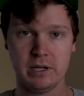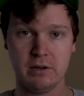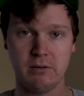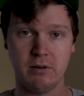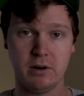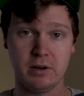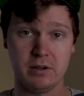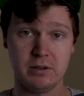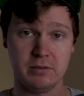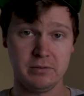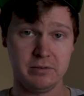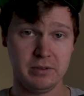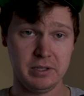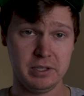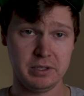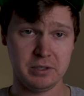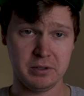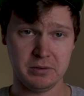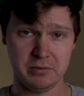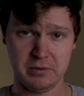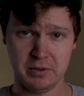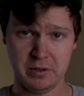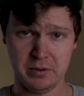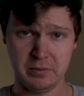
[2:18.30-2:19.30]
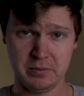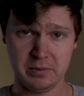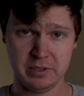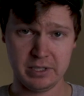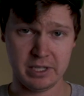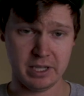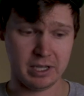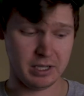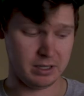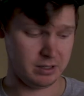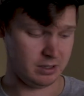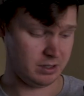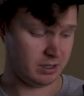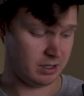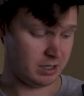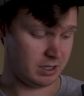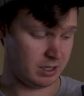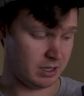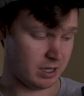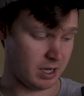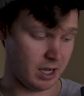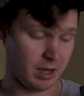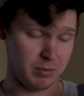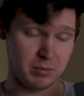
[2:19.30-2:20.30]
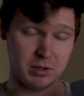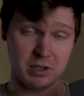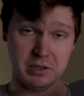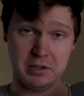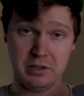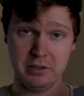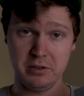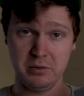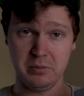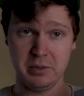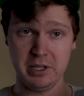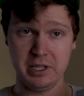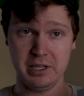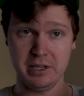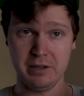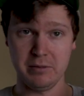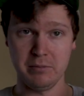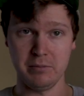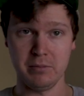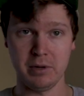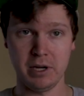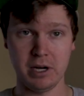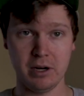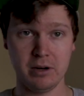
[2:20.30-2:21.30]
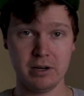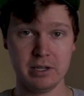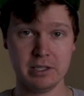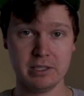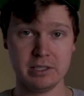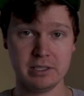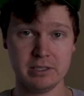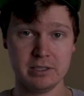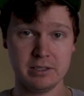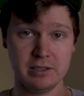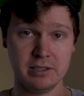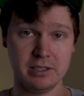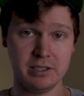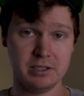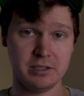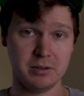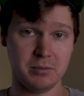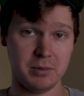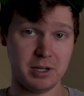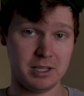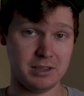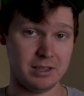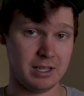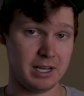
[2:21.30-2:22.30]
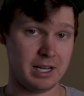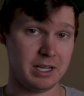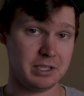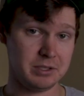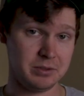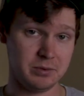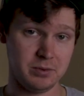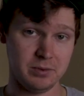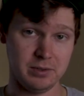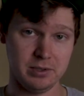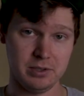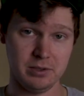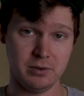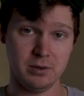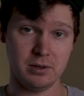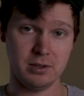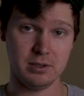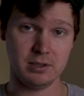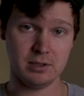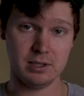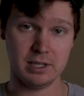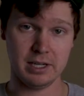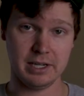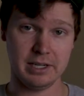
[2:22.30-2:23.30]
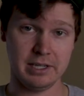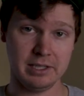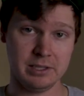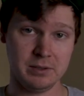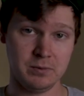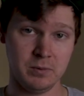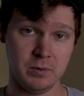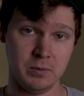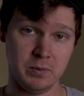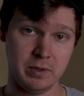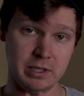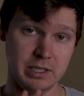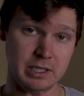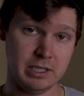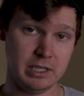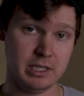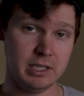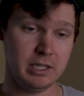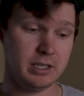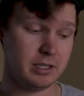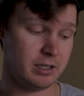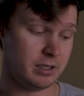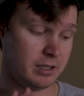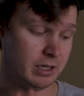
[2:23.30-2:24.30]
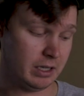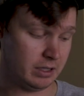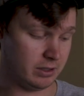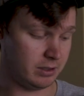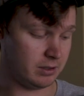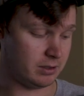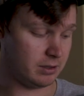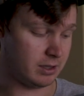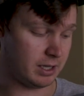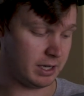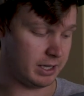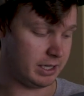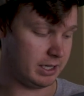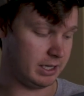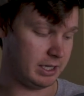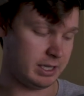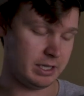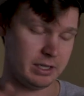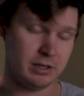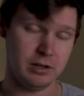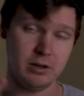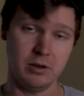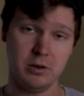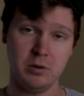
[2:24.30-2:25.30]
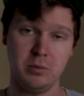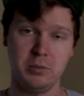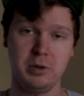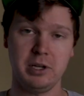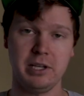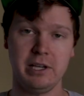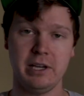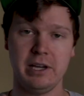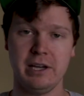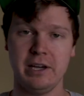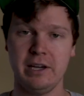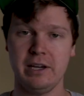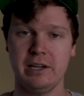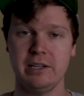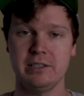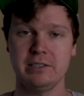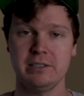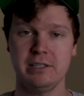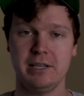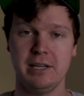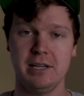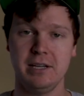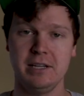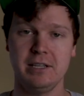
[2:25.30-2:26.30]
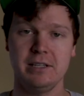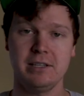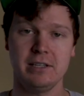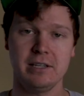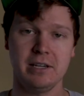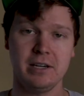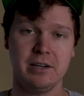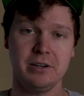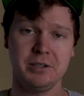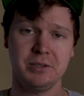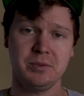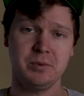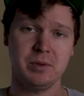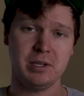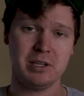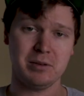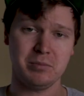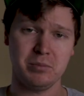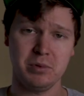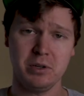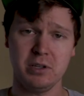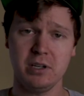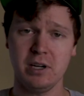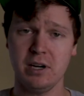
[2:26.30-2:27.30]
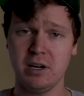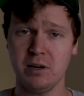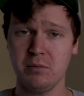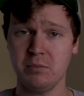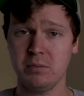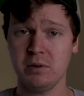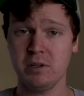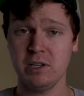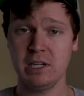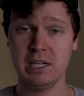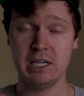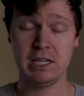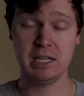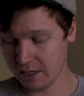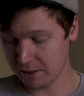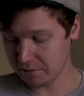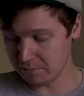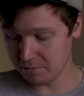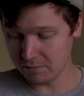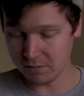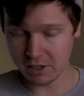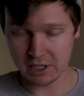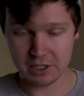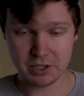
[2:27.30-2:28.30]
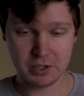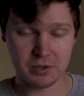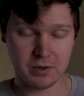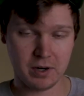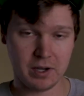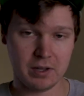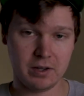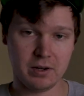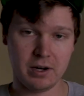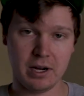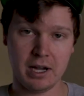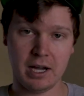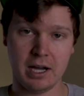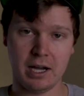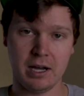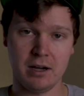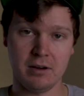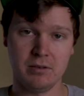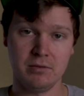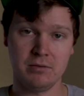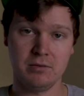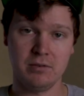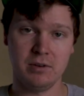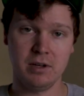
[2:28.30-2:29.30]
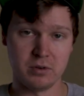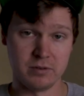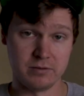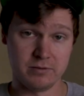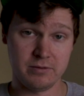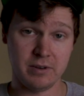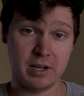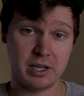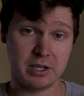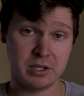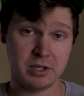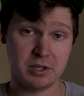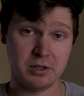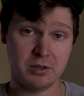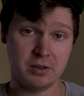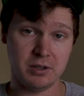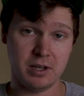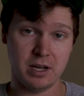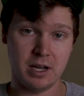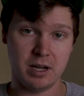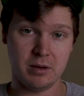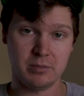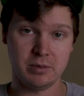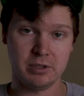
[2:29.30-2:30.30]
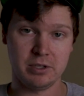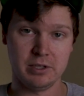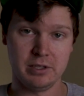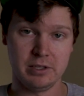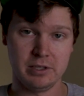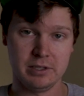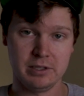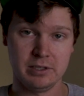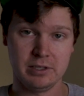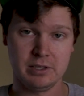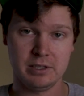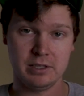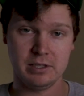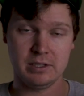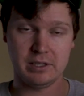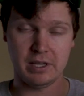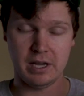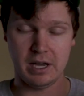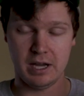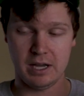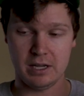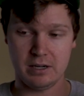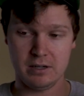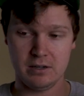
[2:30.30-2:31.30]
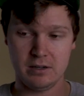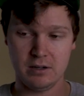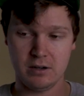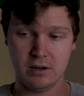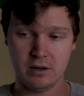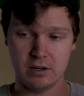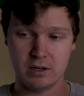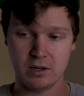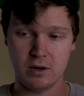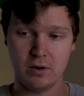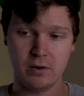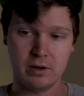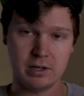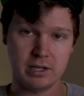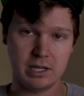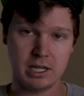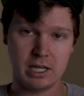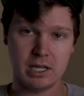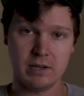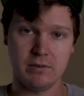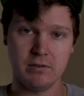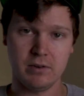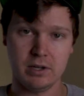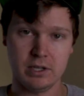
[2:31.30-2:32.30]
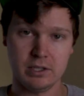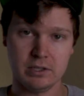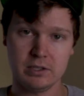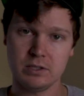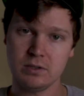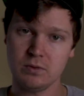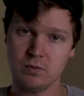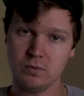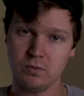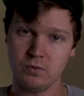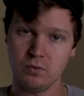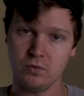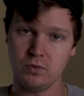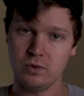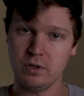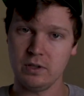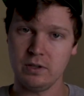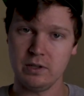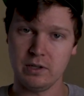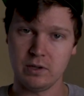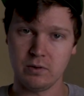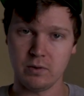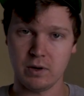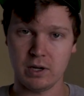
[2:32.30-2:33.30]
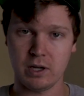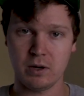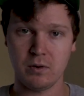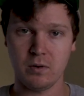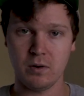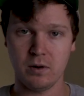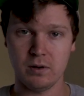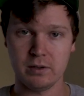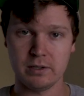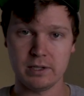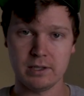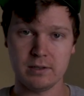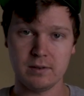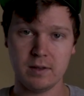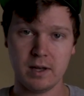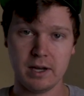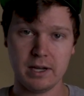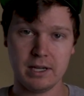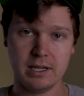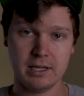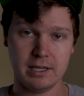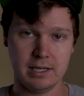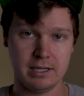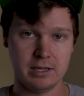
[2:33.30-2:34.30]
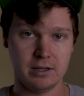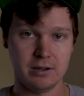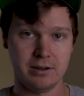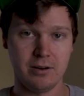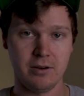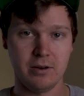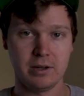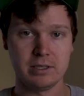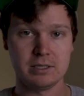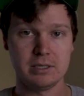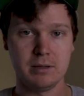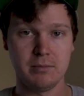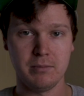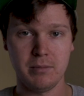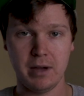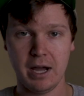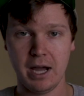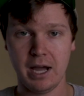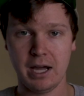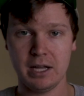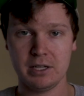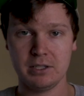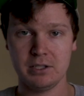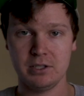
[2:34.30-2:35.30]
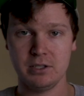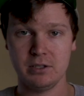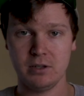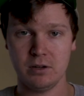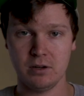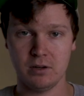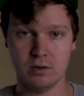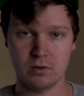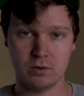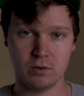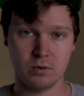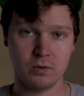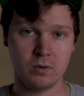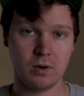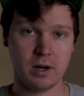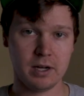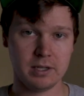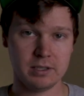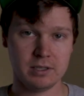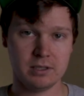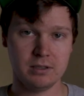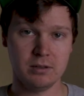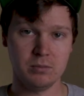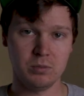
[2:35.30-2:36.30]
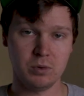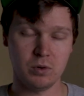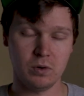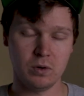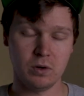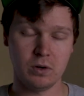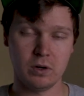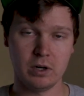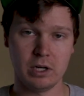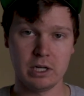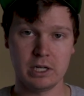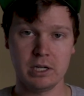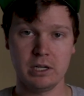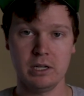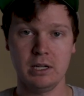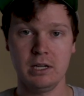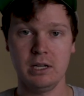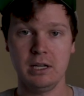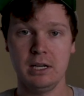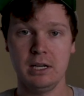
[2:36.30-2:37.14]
out on a feature film set, I'm a little bit embarrassed. These are my last resort lights when we need another light and nobody has anything else we can put up. I'd much rather have professional options that are going to give us really great quality light and are going to match across the board.